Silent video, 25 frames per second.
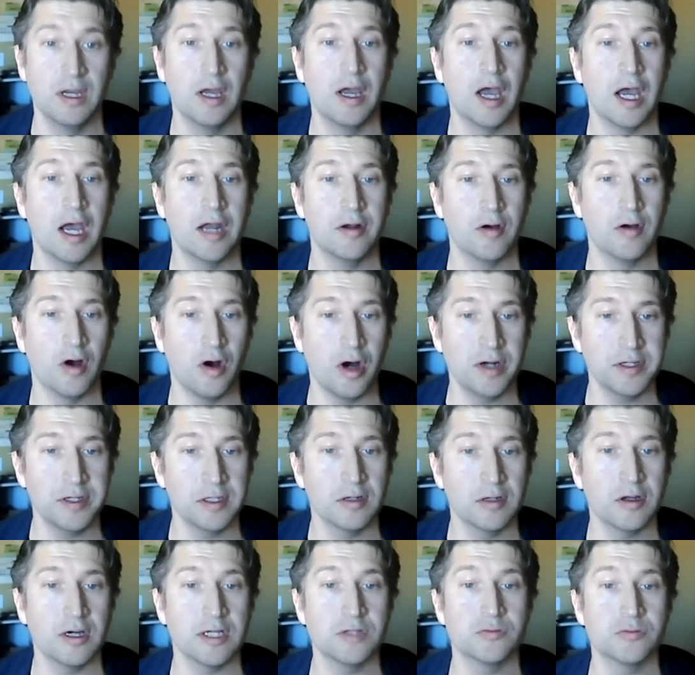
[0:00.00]
an
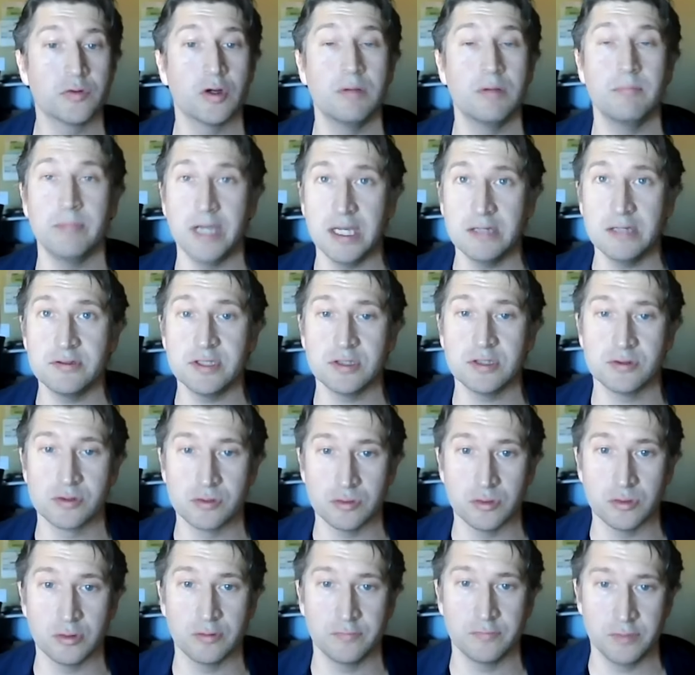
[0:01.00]
idealised romantic
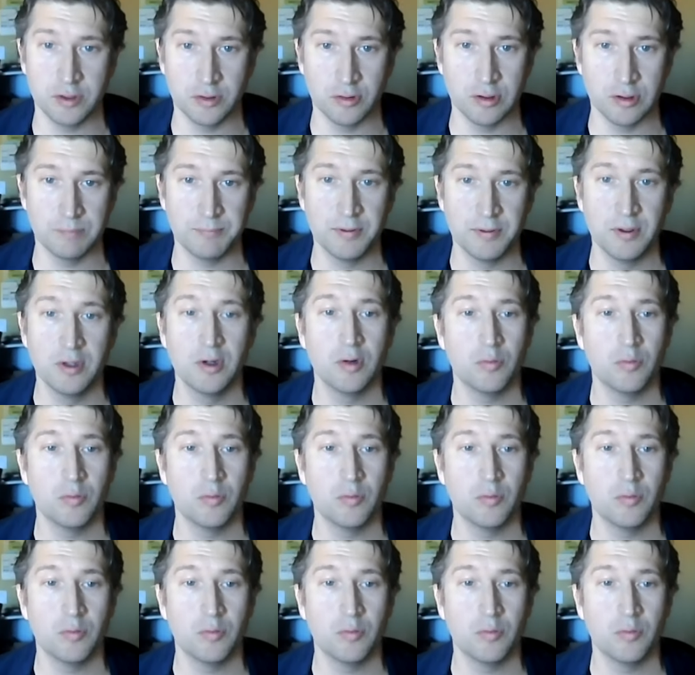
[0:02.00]
tour of Europe,